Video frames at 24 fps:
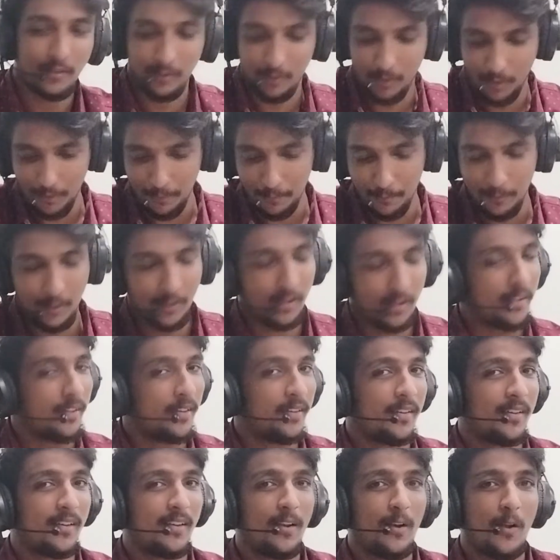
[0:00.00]
Sorry for
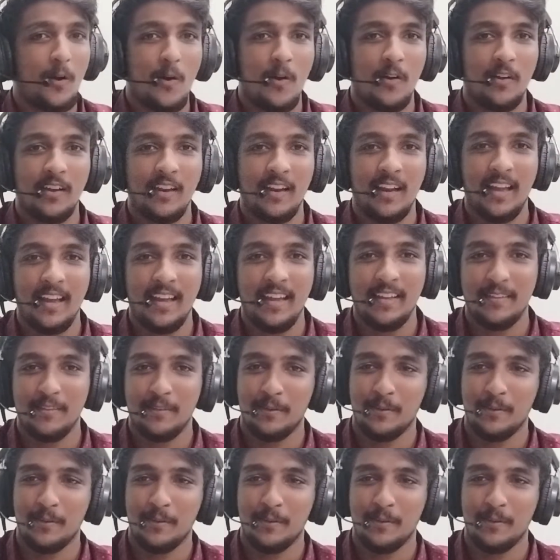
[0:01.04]
the long delay.